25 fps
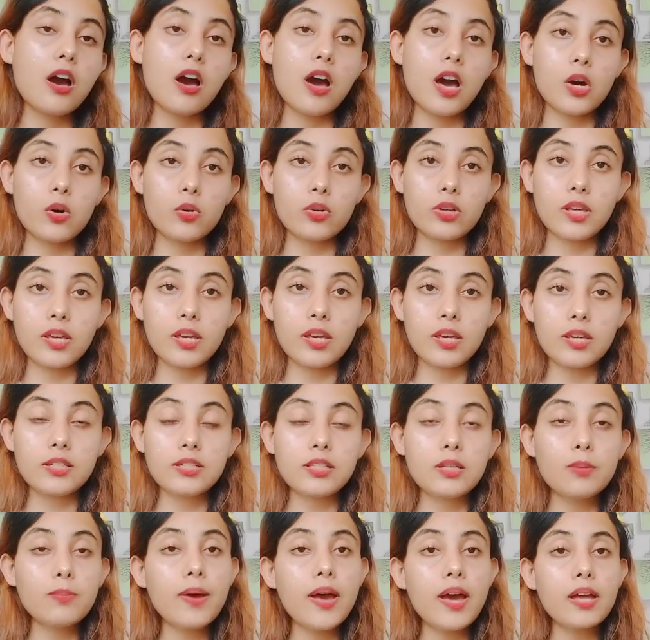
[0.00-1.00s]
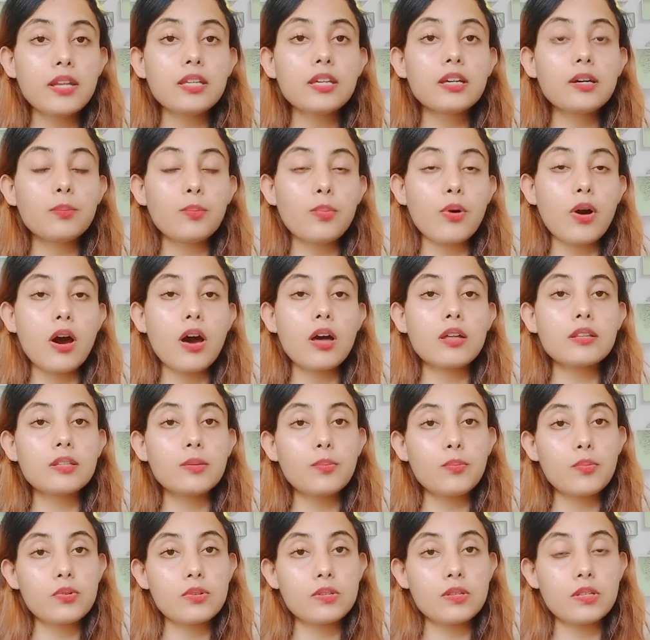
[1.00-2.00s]
Okay, depending upon the
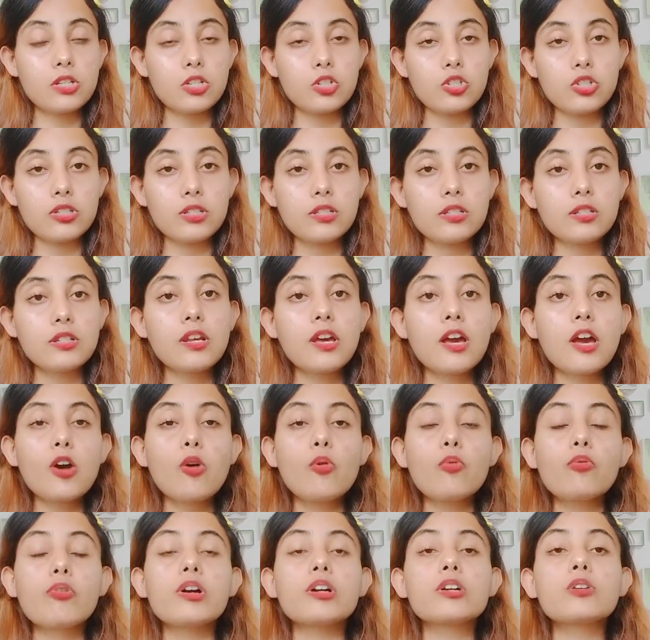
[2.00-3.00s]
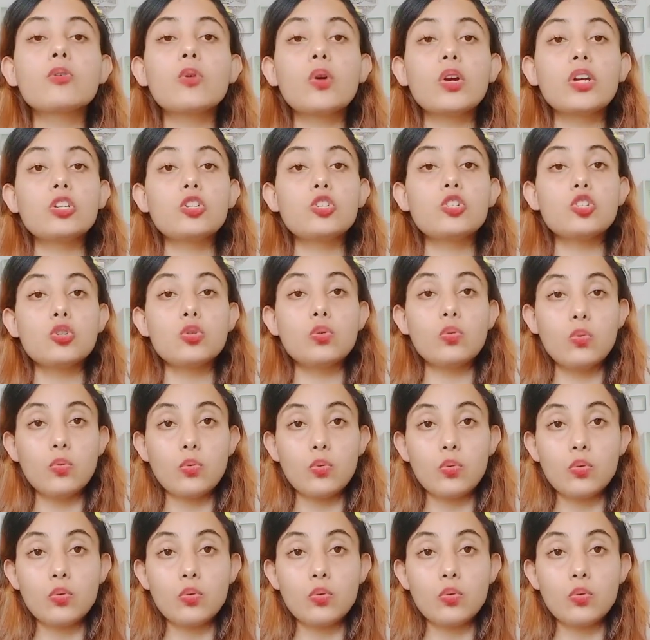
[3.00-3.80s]
position we're going to